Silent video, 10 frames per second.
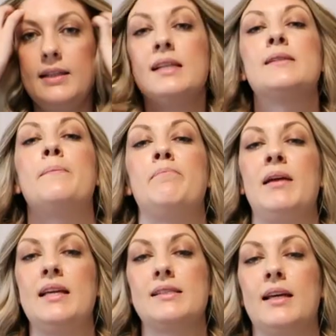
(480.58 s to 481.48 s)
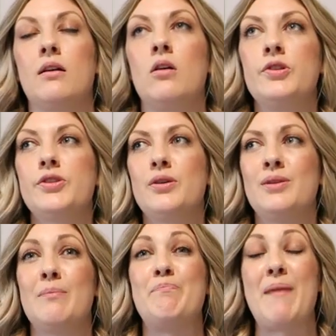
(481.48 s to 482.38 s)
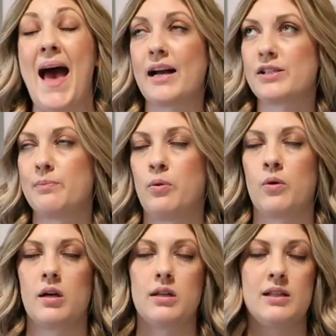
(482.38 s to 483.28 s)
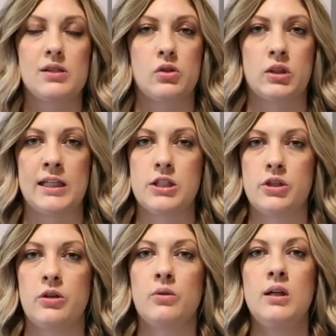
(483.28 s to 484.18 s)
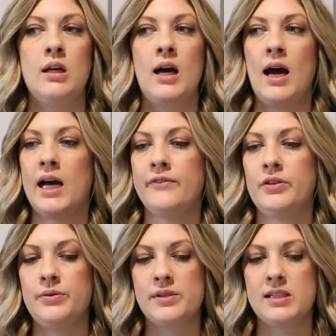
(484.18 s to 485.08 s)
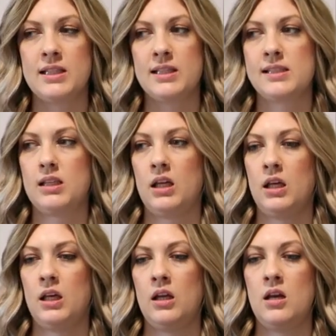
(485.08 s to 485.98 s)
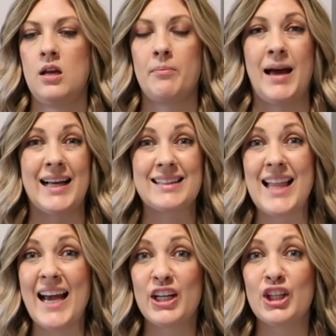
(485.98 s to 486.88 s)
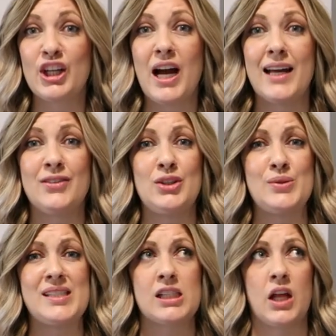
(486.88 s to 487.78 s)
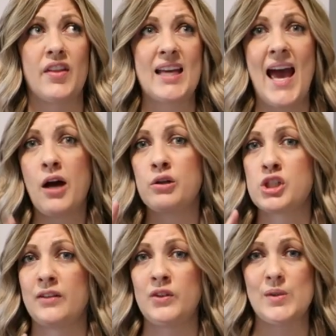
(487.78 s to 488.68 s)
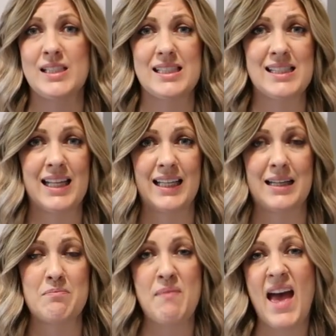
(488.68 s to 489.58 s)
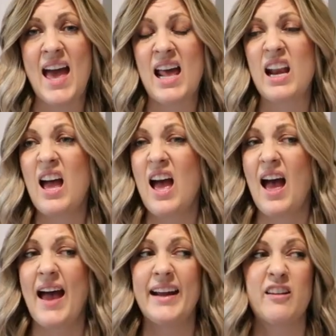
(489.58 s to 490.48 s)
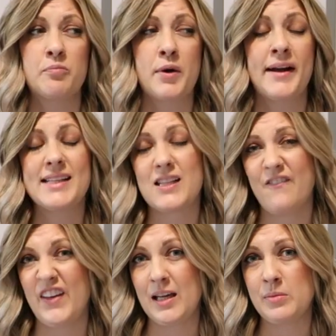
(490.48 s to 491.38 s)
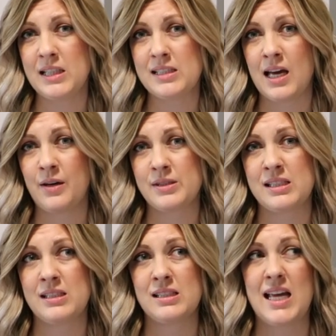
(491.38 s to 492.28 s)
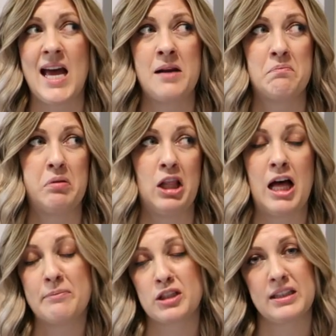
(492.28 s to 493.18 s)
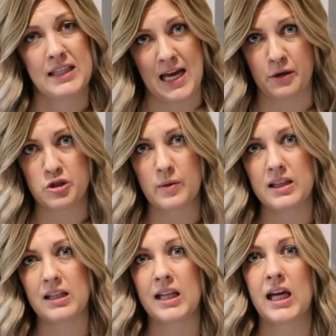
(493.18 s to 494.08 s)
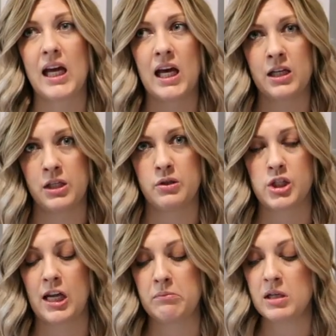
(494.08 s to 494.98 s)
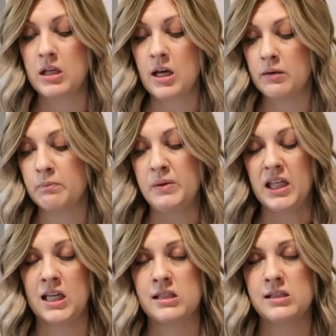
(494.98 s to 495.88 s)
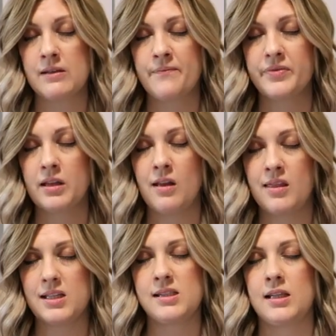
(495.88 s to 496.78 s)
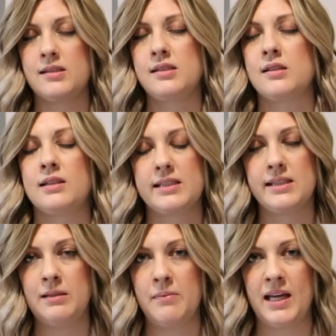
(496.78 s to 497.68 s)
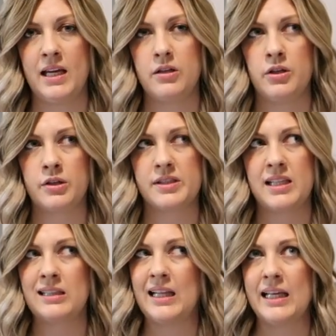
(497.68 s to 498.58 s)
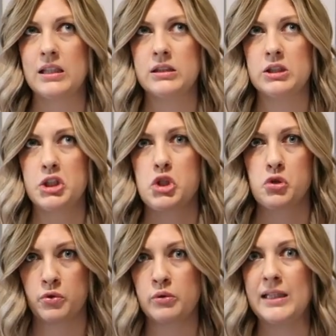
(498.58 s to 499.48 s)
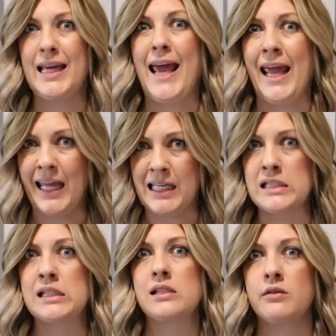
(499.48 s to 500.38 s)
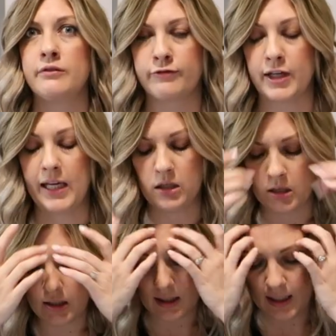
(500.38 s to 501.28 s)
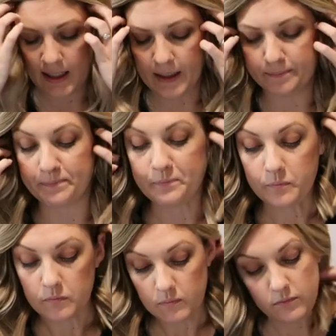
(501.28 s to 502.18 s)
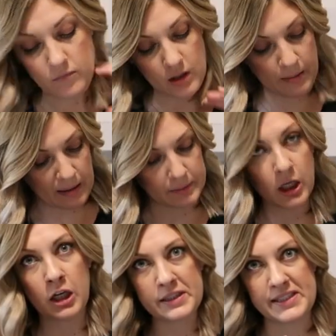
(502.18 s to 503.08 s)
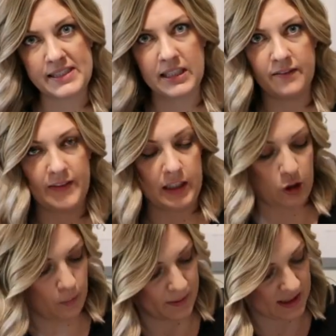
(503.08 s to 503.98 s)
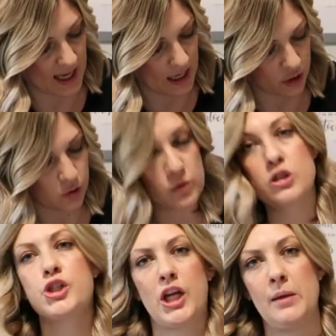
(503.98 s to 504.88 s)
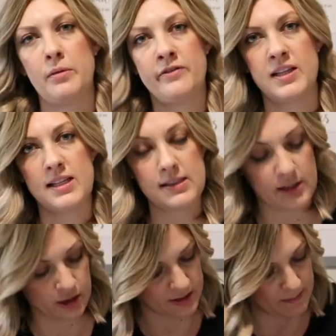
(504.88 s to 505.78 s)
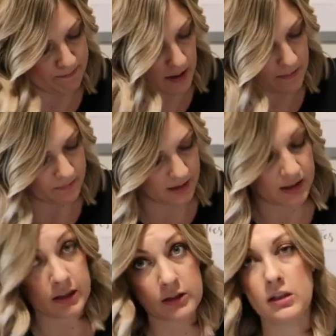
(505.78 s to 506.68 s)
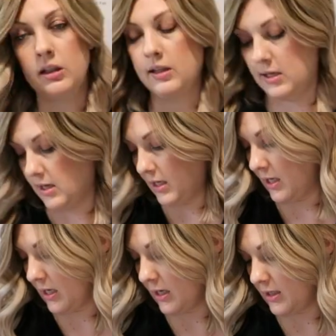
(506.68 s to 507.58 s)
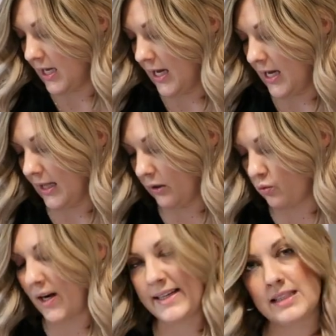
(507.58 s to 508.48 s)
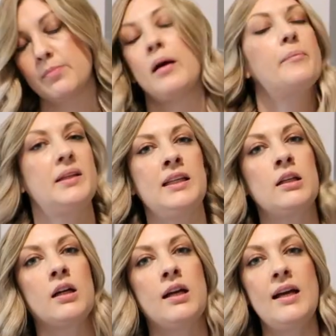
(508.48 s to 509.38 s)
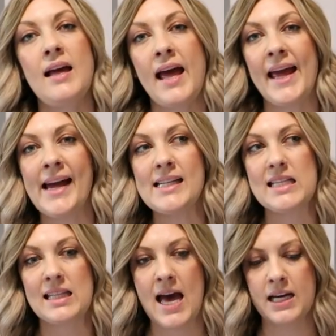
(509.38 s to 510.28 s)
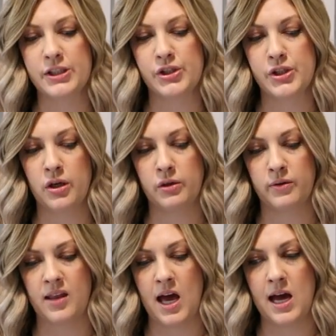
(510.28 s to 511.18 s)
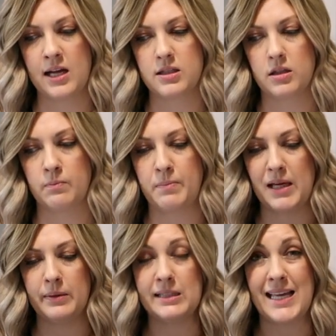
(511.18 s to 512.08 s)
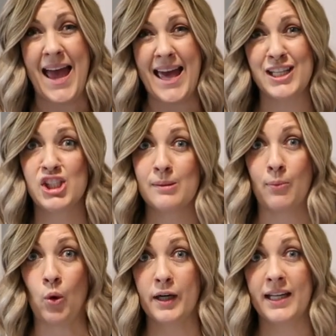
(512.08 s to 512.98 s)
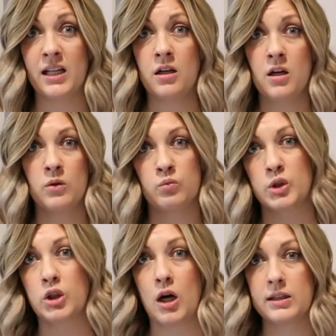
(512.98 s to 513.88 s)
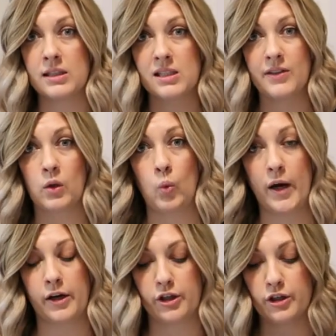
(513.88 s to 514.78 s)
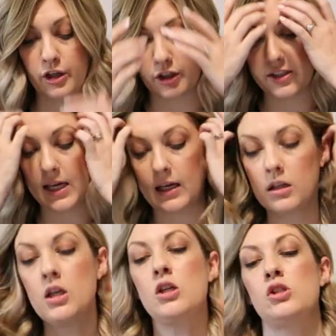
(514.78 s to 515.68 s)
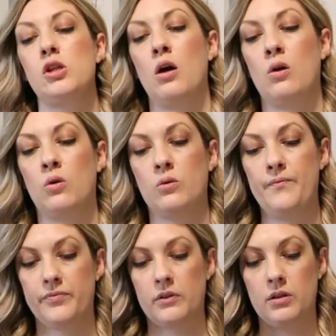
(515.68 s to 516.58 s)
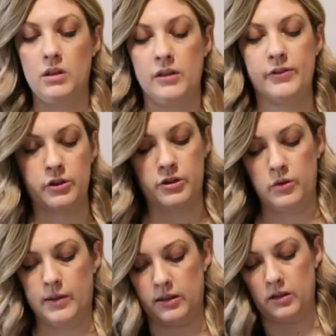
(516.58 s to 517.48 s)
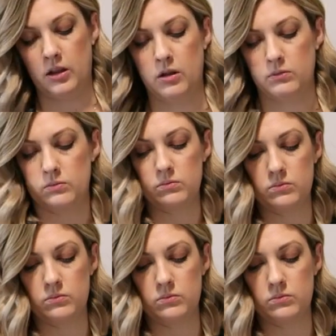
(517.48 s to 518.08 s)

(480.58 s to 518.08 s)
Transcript: is amazing. Also the back support is great too. I've used this in my glider, I've used it on the couch, I've used it sitting in bed. I have brought it to families' houses and plopped on the couch with it. Like I had no shame, because this thing seriously made nursing like truly hands-free. It might be hard to see in the video, but the actual shape of this, there is a bump here and a like raised bump here. And that is so that baby's head is supported regardless of like where you're nursing. So if you're doing, you know,